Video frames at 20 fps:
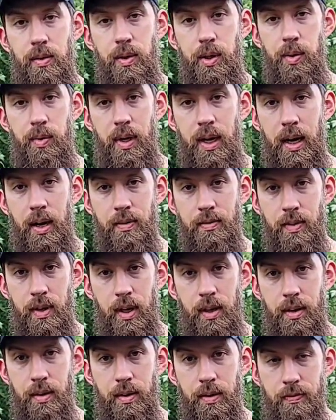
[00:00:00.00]
is all you would have
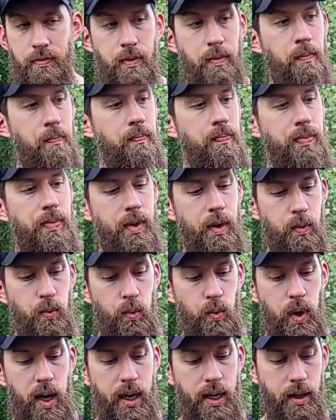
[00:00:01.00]
left, the
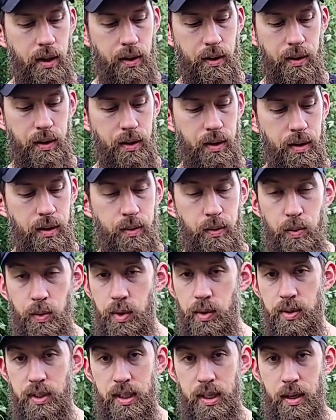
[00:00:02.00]
regular
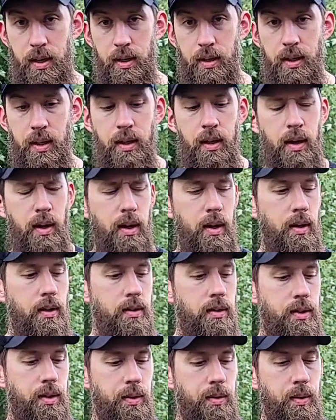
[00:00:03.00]
rootstock.
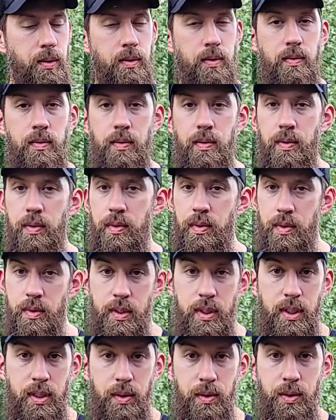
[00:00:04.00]
So
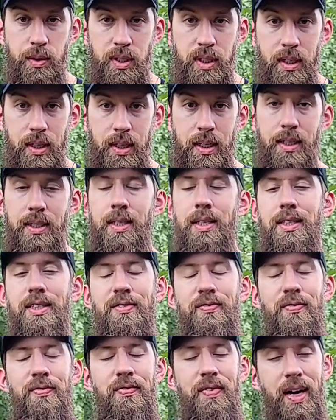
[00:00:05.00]
the solution to this
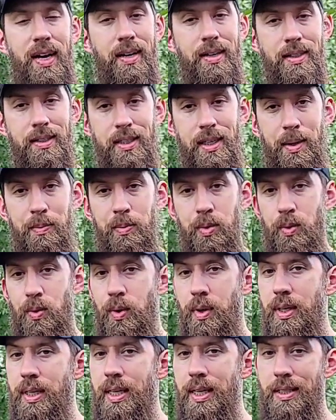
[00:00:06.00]
is very
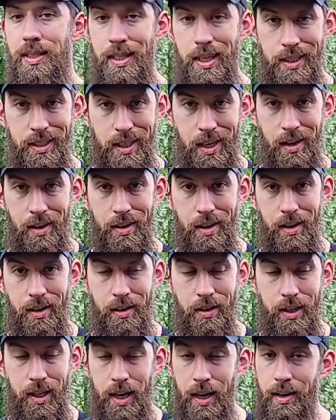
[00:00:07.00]
simple. You just cut
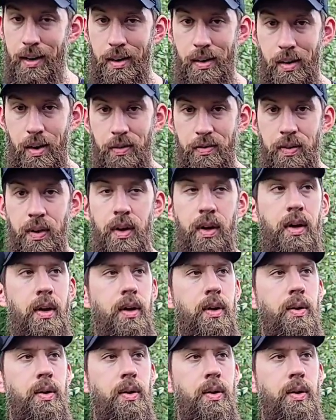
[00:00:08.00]
it off.